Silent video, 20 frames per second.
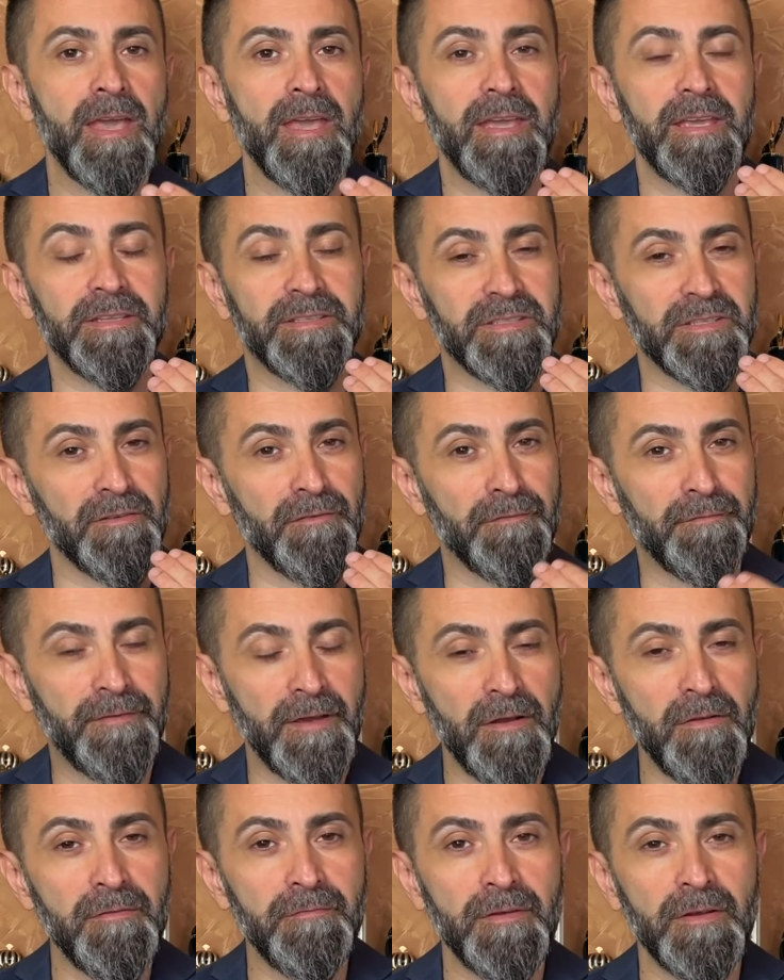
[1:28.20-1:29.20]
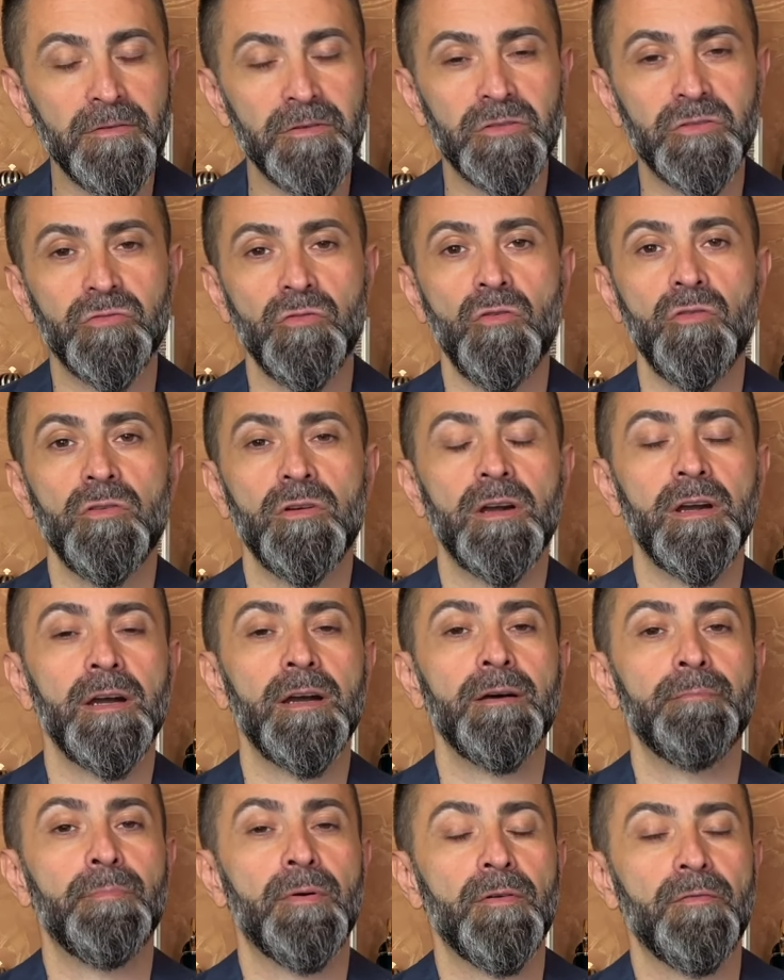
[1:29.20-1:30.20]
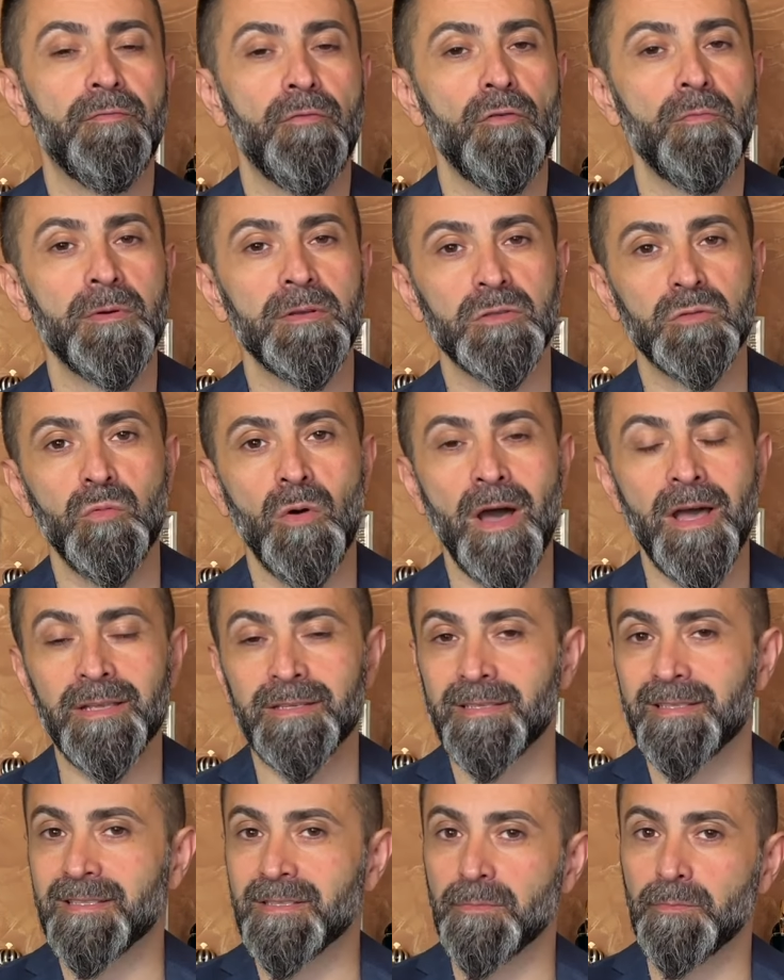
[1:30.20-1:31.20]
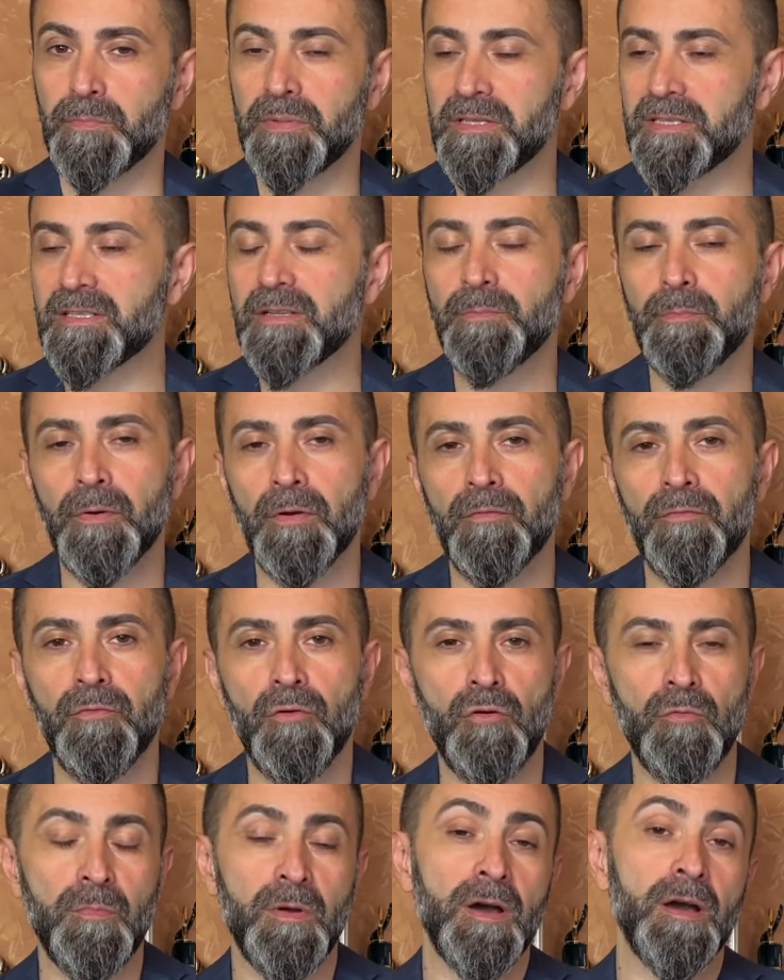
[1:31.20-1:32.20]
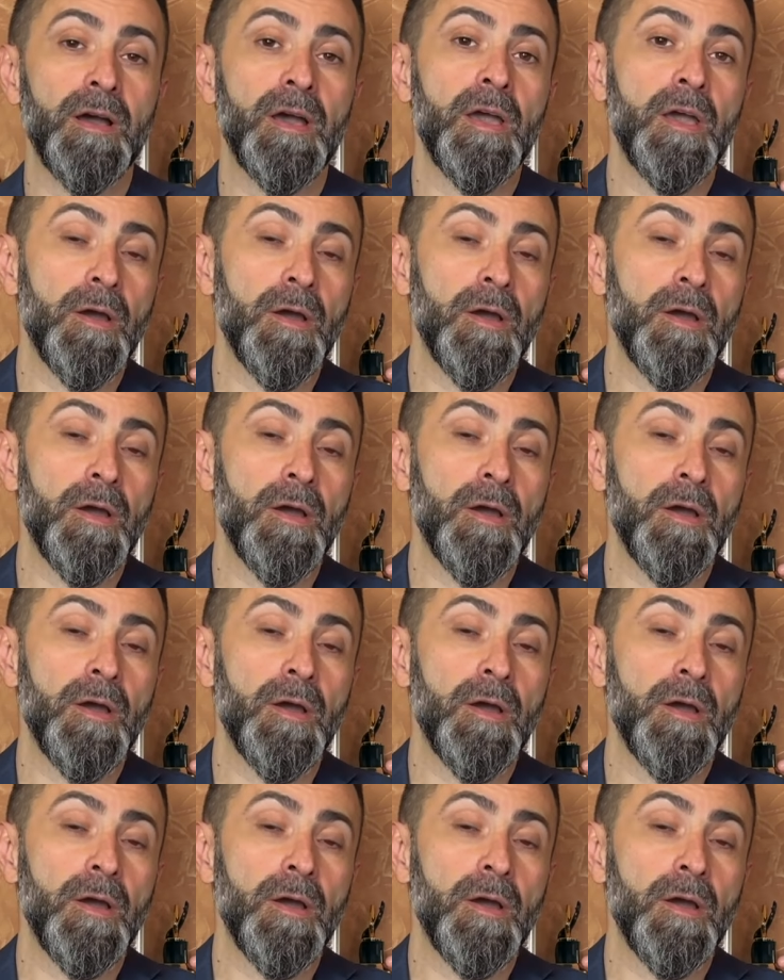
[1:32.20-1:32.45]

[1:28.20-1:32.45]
It's very very strong uh, performance wise, it's a beastly performer,